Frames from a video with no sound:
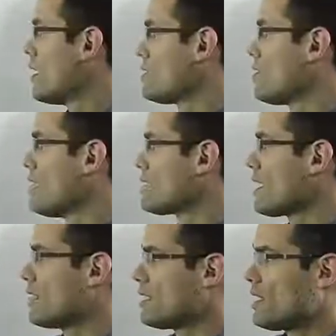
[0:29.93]
So in this
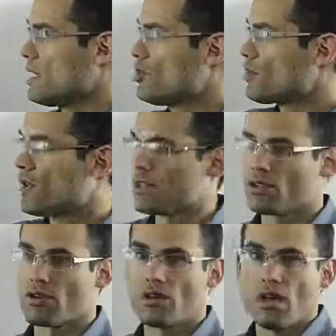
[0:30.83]
case, in a Hadoop
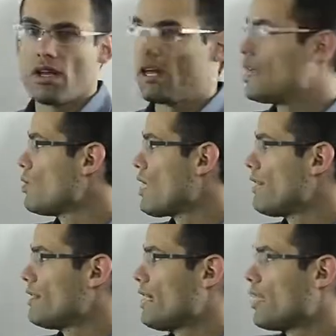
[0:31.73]
cluster, you would have
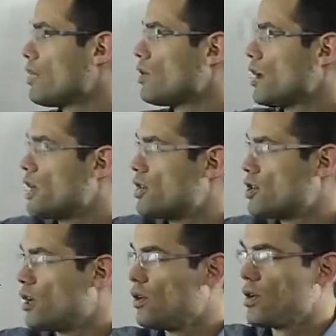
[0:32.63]
a data node on each
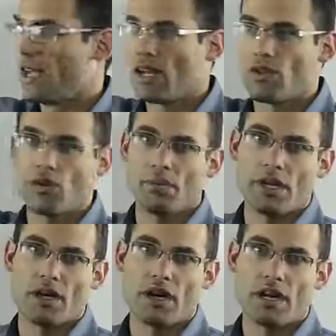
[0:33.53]
node and a drill
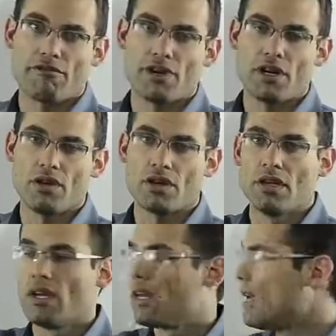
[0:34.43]
bit on every node.
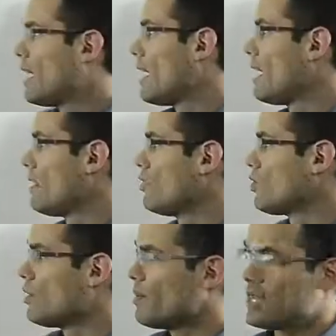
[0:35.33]
And
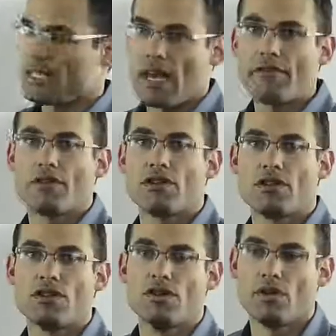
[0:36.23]
Drill makes an effort
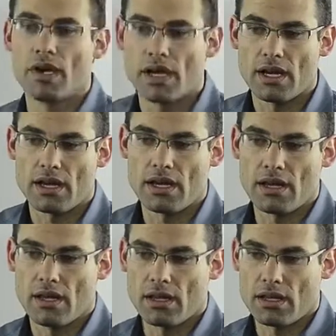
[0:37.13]
to
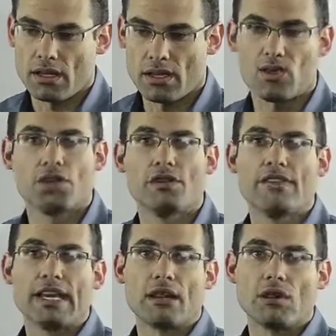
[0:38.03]
achieve
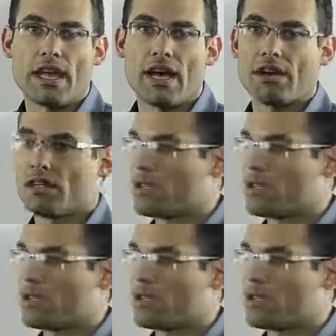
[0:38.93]
data locality.